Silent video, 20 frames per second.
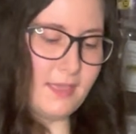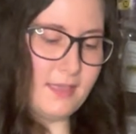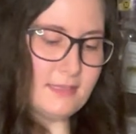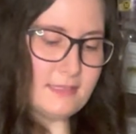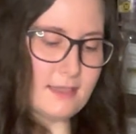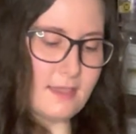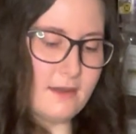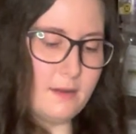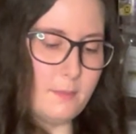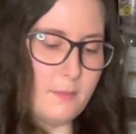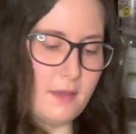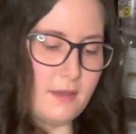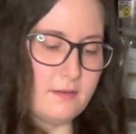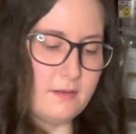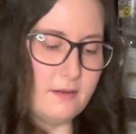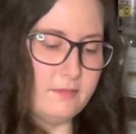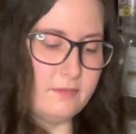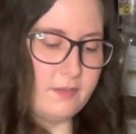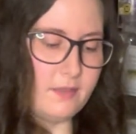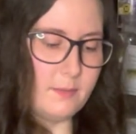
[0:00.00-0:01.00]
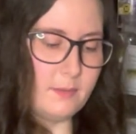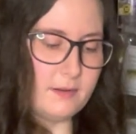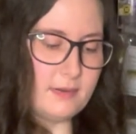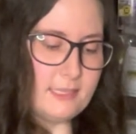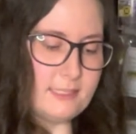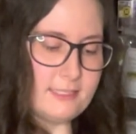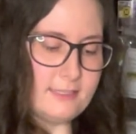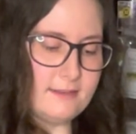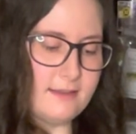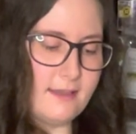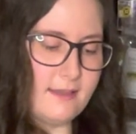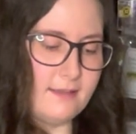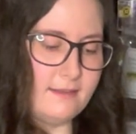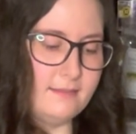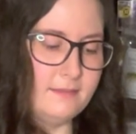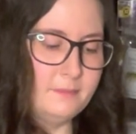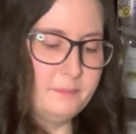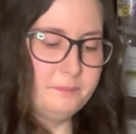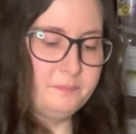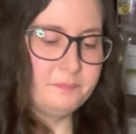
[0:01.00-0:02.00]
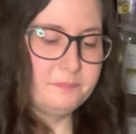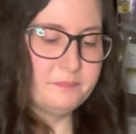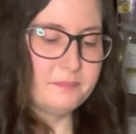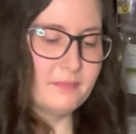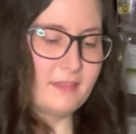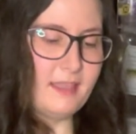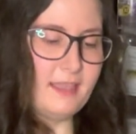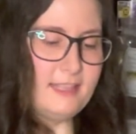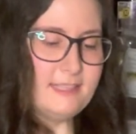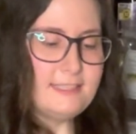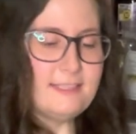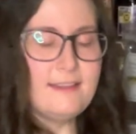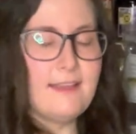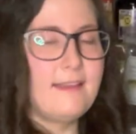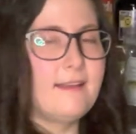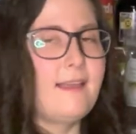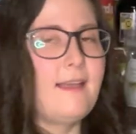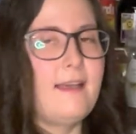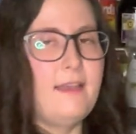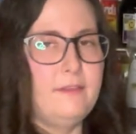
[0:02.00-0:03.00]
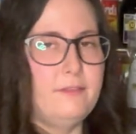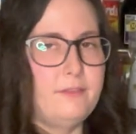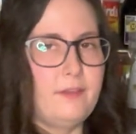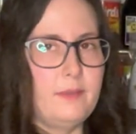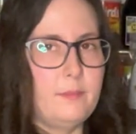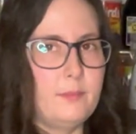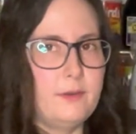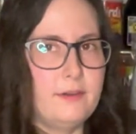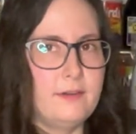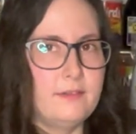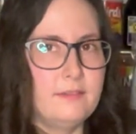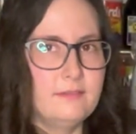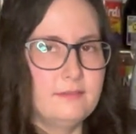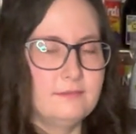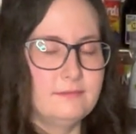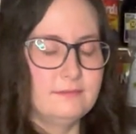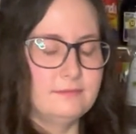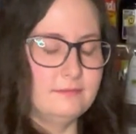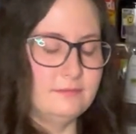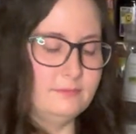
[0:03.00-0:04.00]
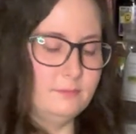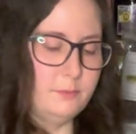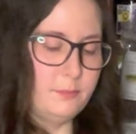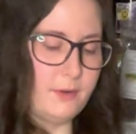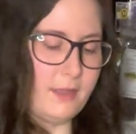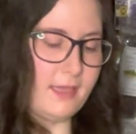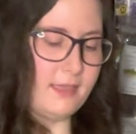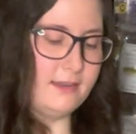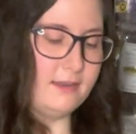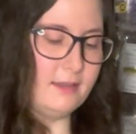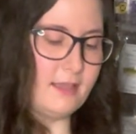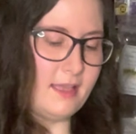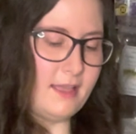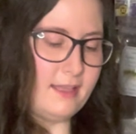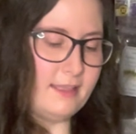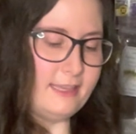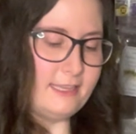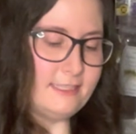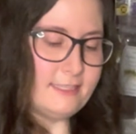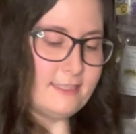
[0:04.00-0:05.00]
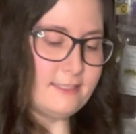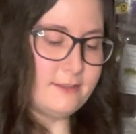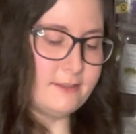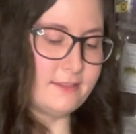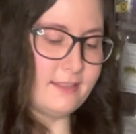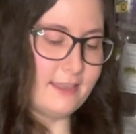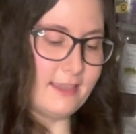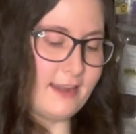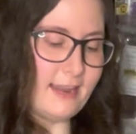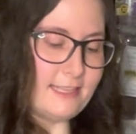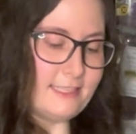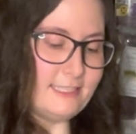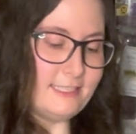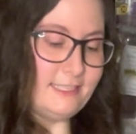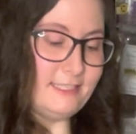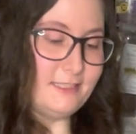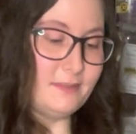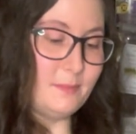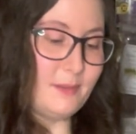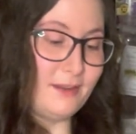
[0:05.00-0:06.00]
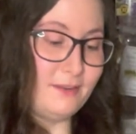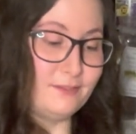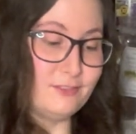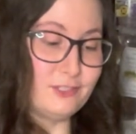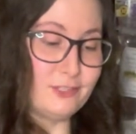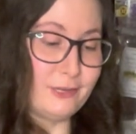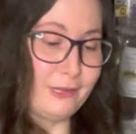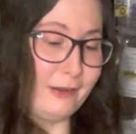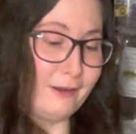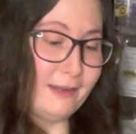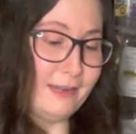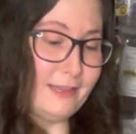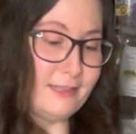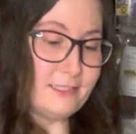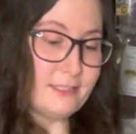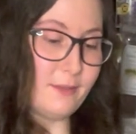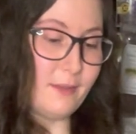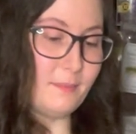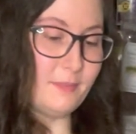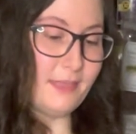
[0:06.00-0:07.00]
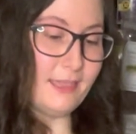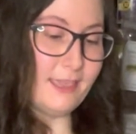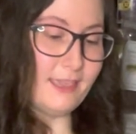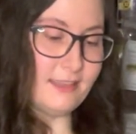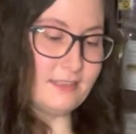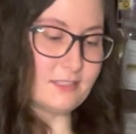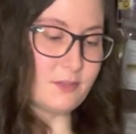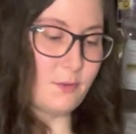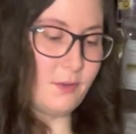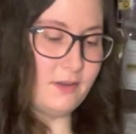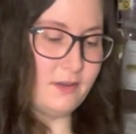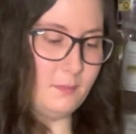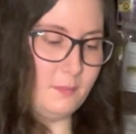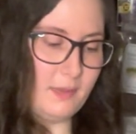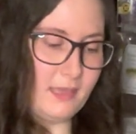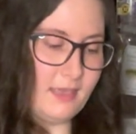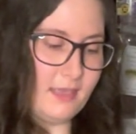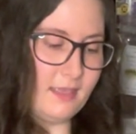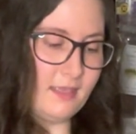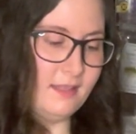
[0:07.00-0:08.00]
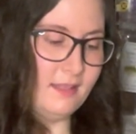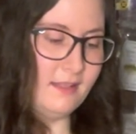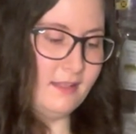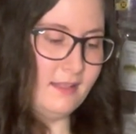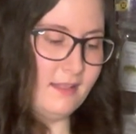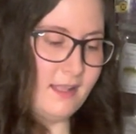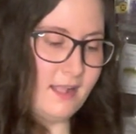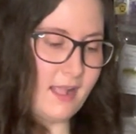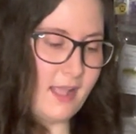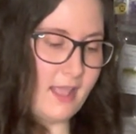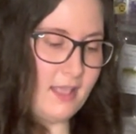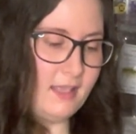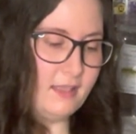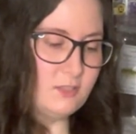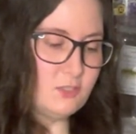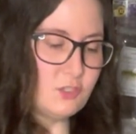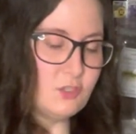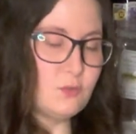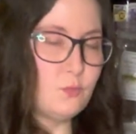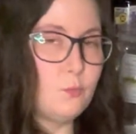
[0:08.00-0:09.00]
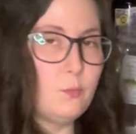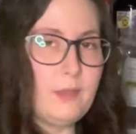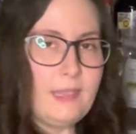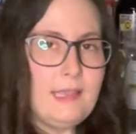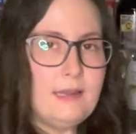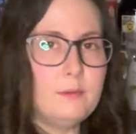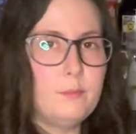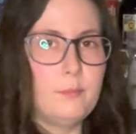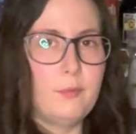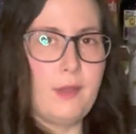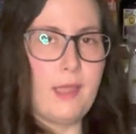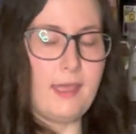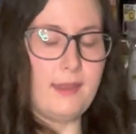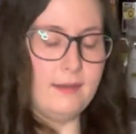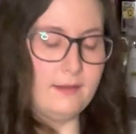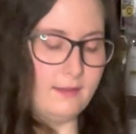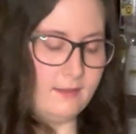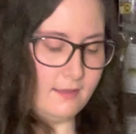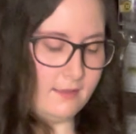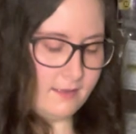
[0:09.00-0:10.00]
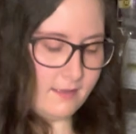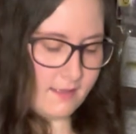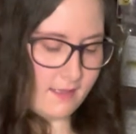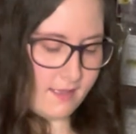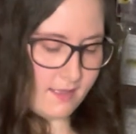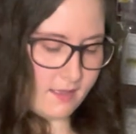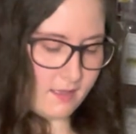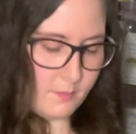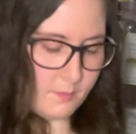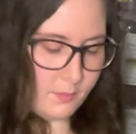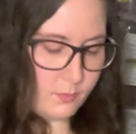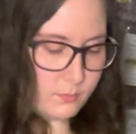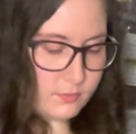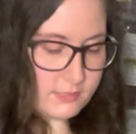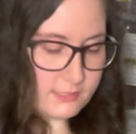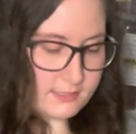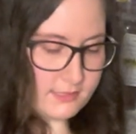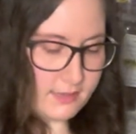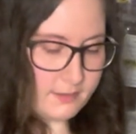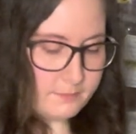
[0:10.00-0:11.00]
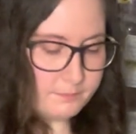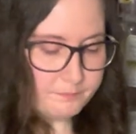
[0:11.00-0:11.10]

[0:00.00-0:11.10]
It's kind of moderate fiber. It's not a high fiber bread. It does look like it has a decent amount of sugar in it. So I'm thinking it's going to be a sweet bread, but we'll see.